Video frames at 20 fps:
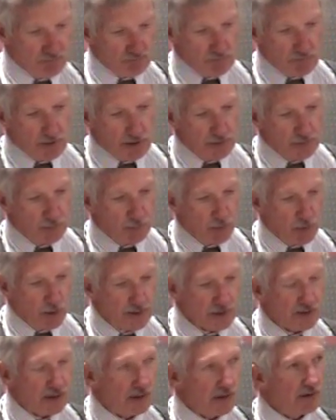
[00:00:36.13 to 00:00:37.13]
its
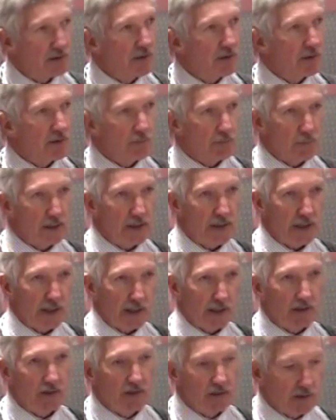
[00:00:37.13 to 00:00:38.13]
present meaning
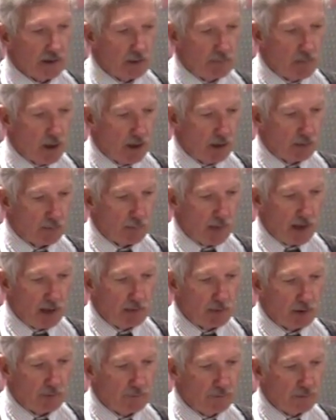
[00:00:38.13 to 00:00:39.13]
by
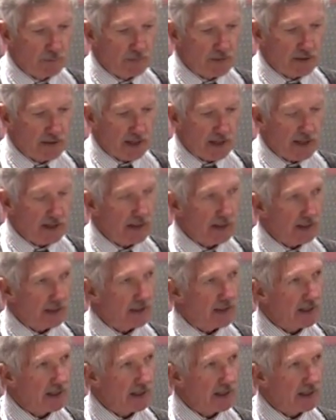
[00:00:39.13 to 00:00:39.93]
about 1580,